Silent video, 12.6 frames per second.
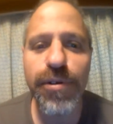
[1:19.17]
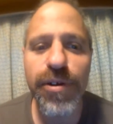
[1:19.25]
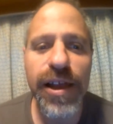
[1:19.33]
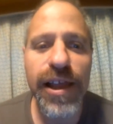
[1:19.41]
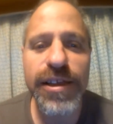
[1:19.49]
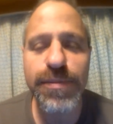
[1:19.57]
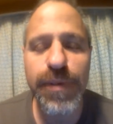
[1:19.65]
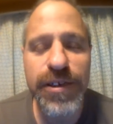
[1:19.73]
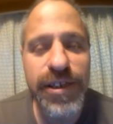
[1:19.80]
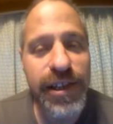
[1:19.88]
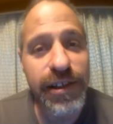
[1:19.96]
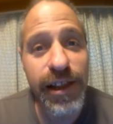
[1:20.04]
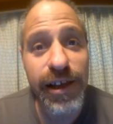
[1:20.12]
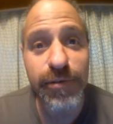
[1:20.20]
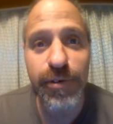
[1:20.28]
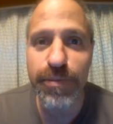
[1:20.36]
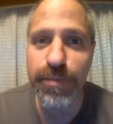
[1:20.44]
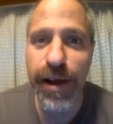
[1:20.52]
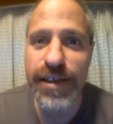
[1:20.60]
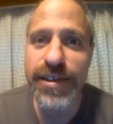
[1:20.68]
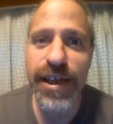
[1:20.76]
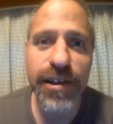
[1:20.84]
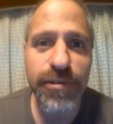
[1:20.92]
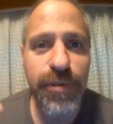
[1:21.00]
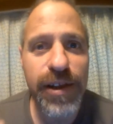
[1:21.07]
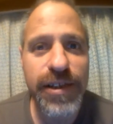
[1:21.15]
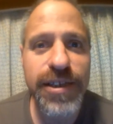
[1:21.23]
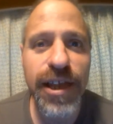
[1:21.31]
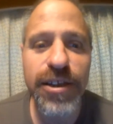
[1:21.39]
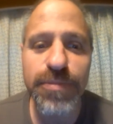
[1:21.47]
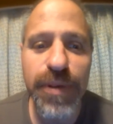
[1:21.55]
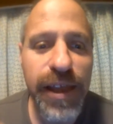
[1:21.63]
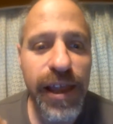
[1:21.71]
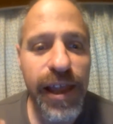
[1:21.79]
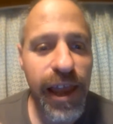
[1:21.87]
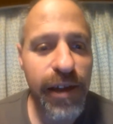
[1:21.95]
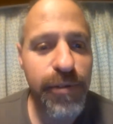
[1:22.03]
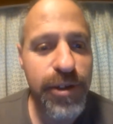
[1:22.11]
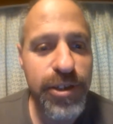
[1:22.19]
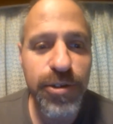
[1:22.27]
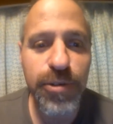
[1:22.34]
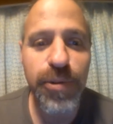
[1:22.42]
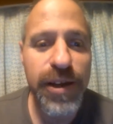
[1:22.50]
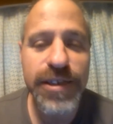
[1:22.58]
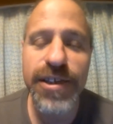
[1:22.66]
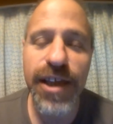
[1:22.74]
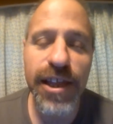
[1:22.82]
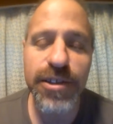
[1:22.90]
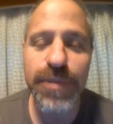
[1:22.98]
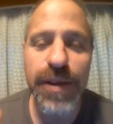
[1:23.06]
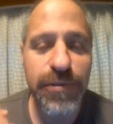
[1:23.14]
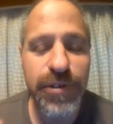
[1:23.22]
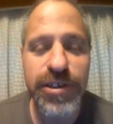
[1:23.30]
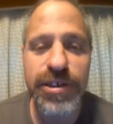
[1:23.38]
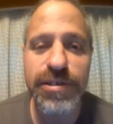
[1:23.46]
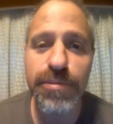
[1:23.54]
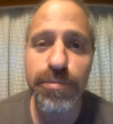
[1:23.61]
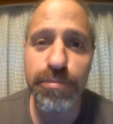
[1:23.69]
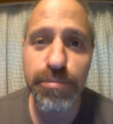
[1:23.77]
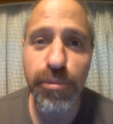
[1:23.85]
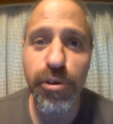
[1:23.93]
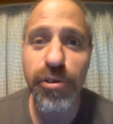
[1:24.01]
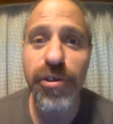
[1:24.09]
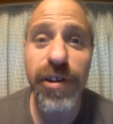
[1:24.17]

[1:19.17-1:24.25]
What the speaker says: especially like what my second one is going to be and what your one is going to be, which is more